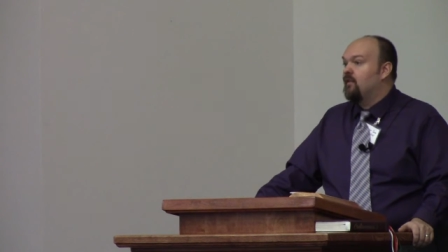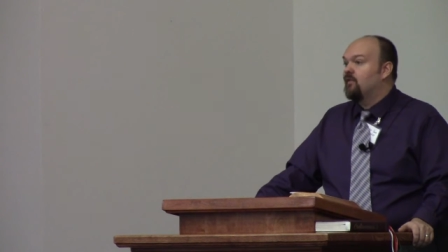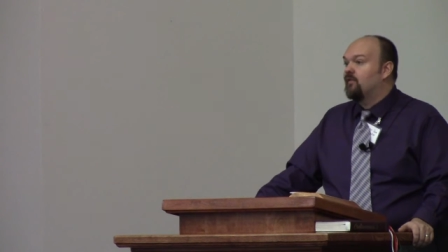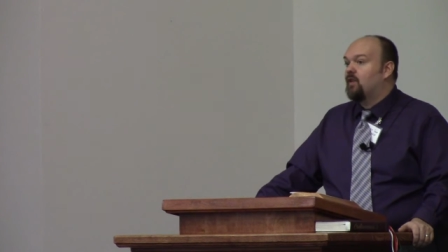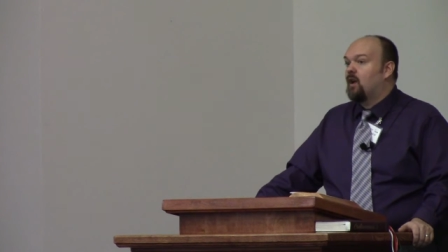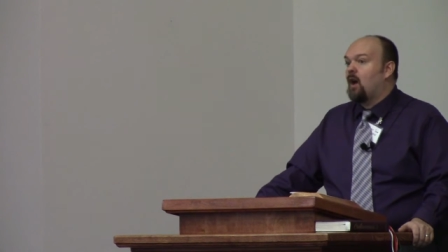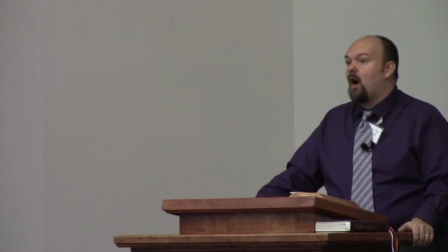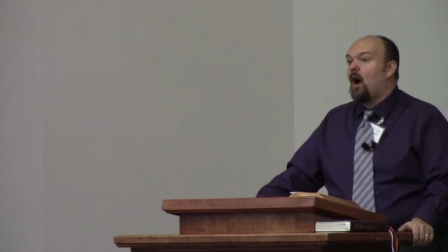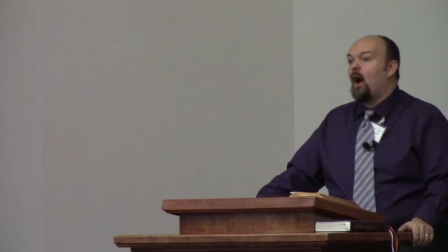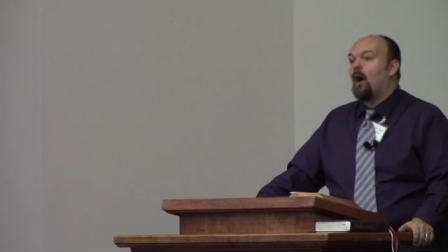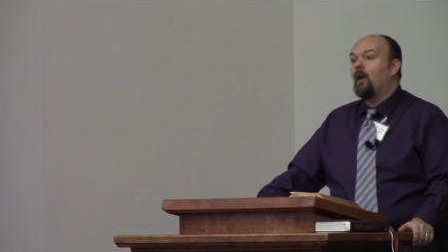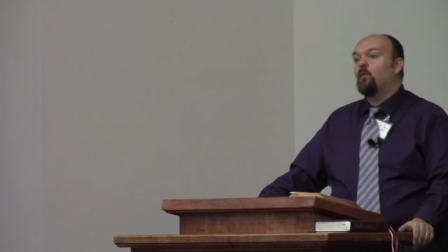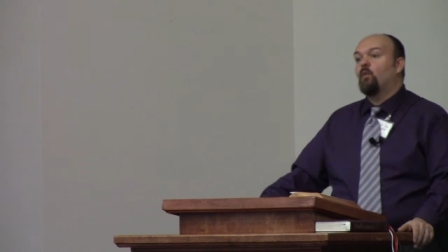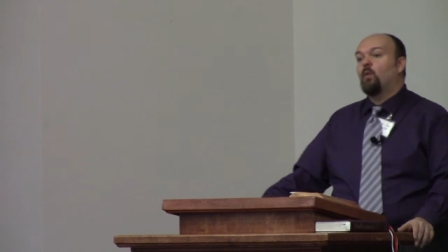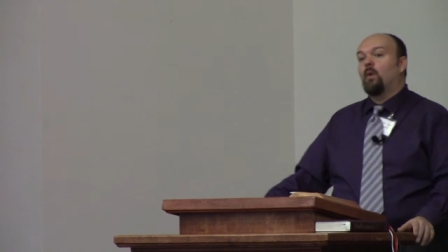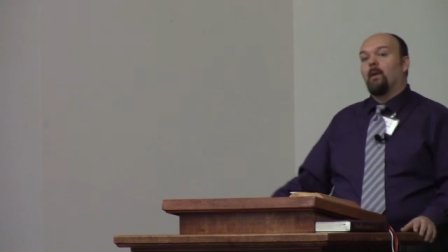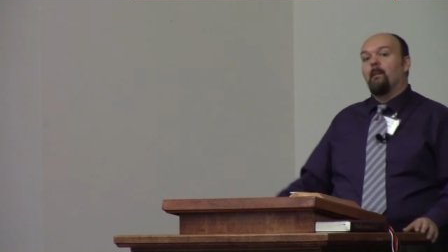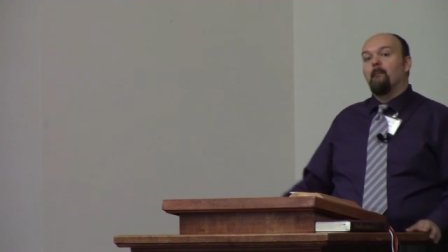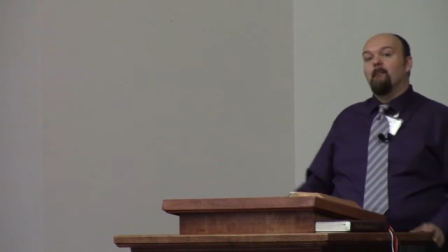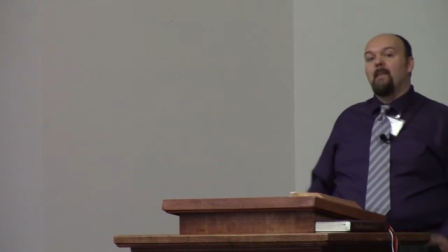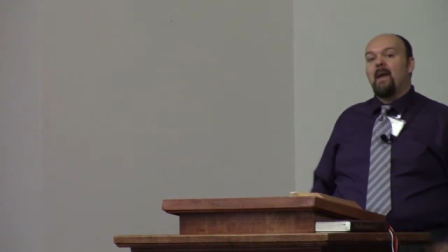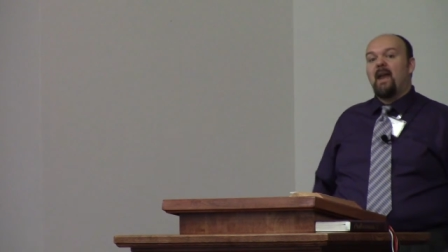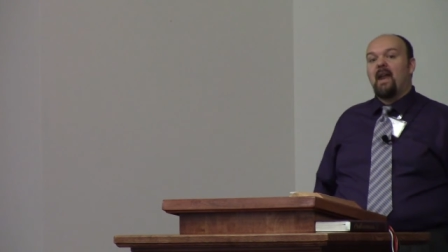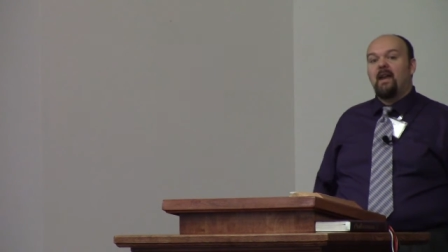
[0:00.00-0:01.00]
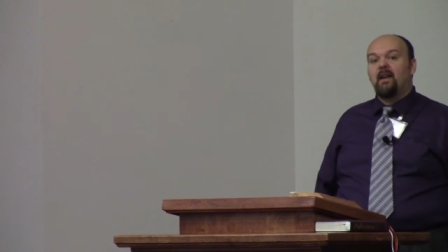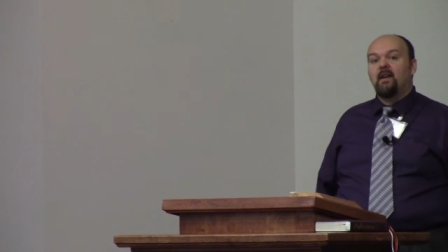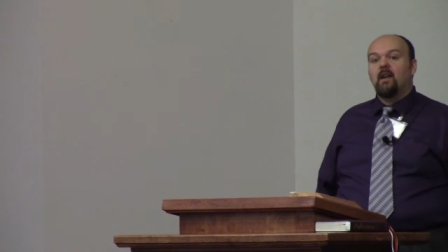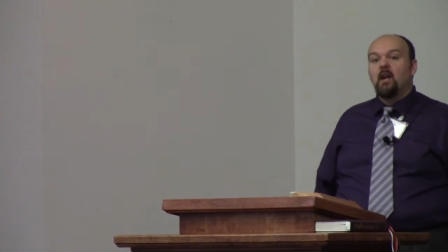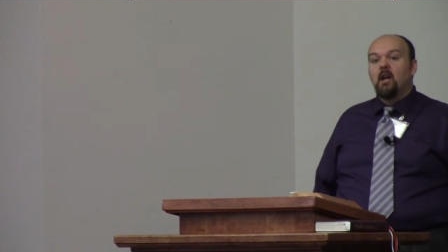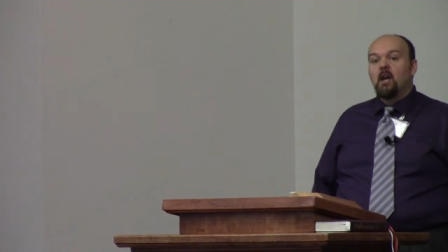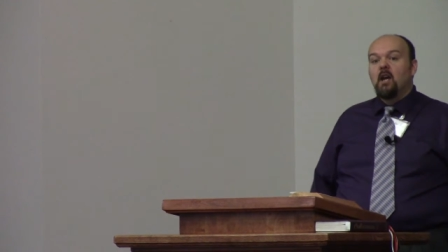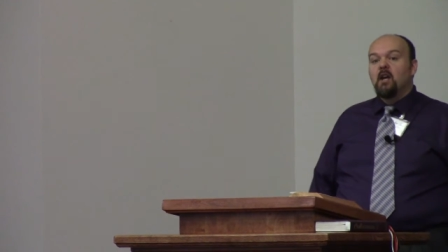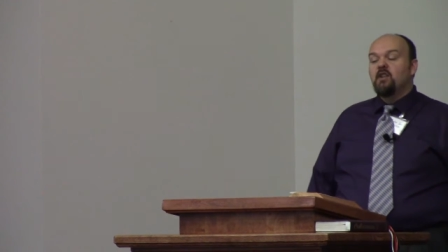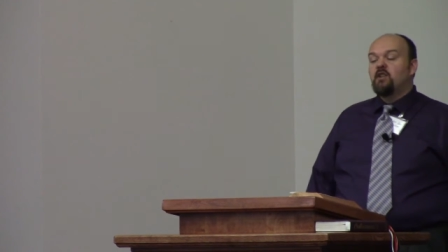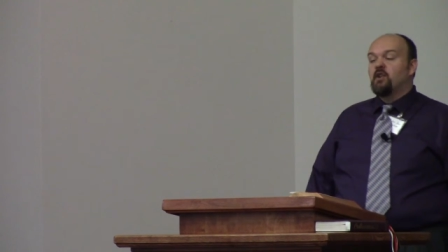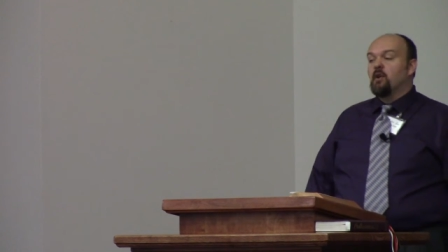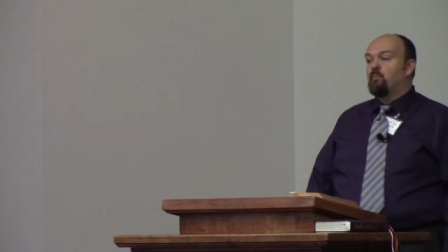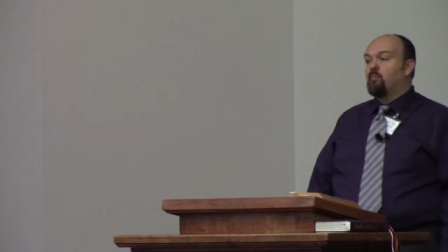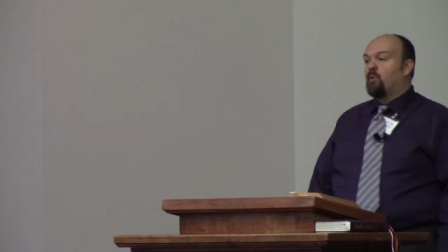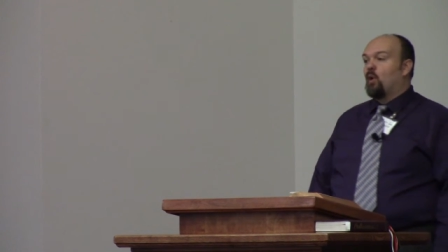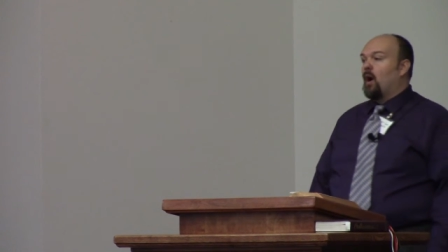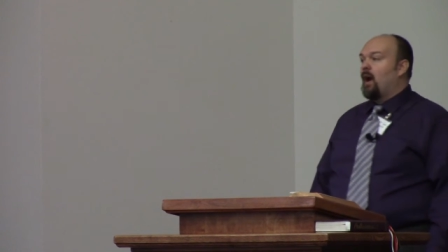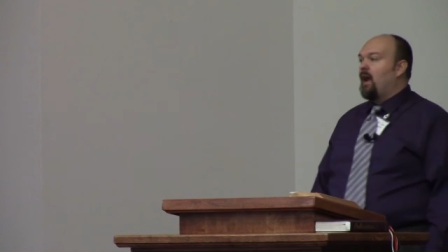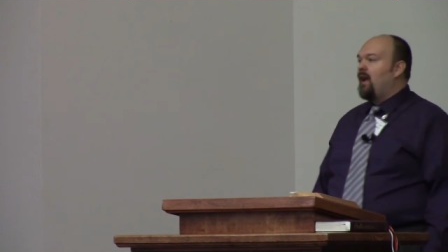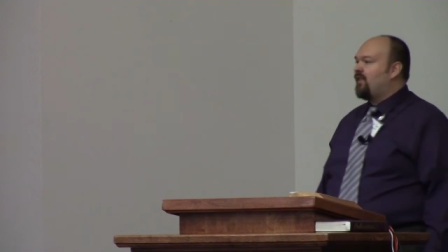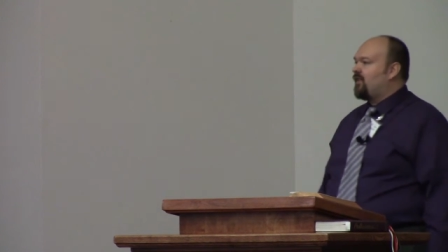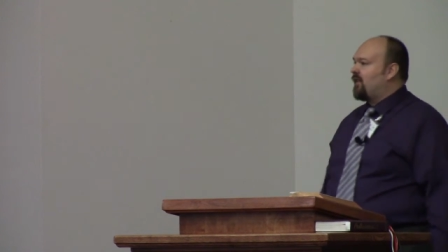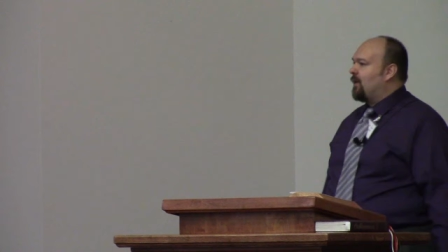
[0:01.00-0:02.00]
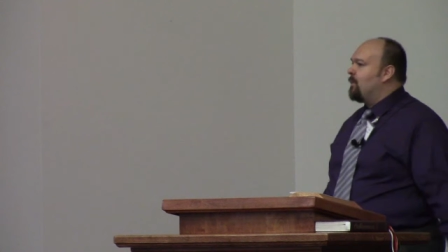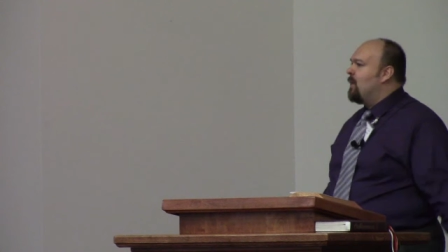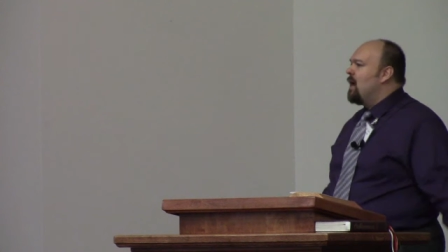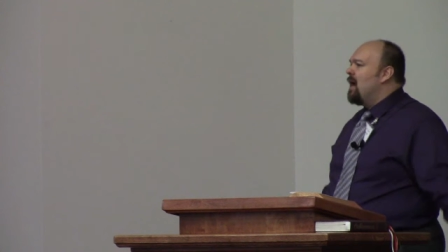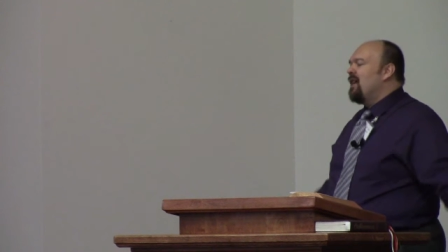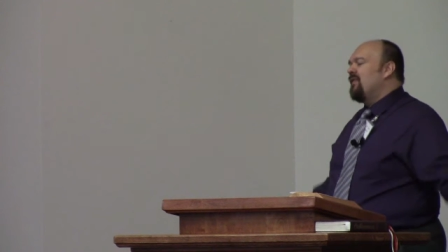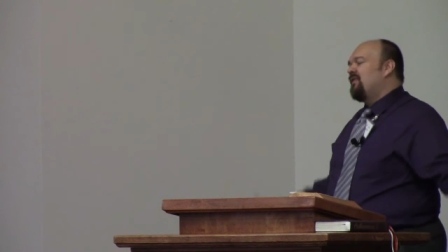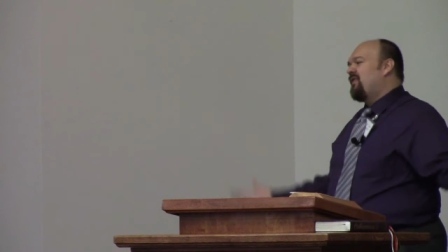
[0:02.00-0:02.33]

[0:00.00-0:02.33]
of God. We're made to praise him.